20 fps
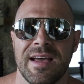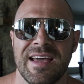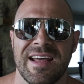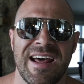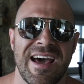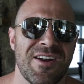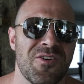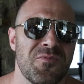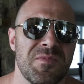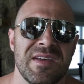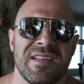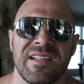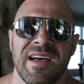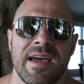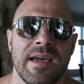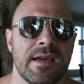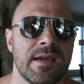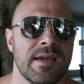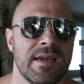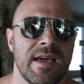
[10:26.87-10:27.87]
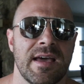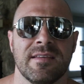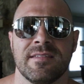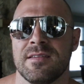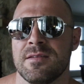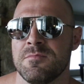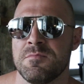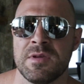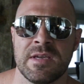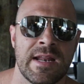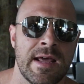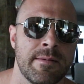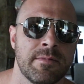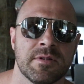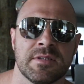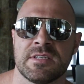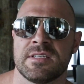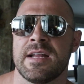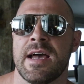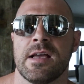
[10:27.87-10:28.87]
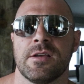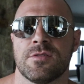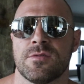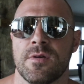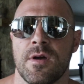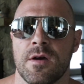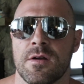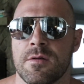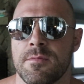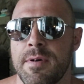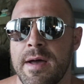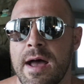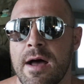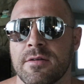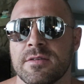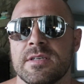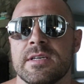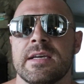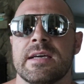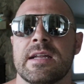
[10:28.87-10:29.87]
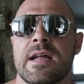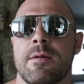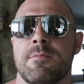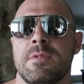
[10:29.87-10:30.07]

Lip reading: And I don't mean like as in being able to snatch 300 pounds again.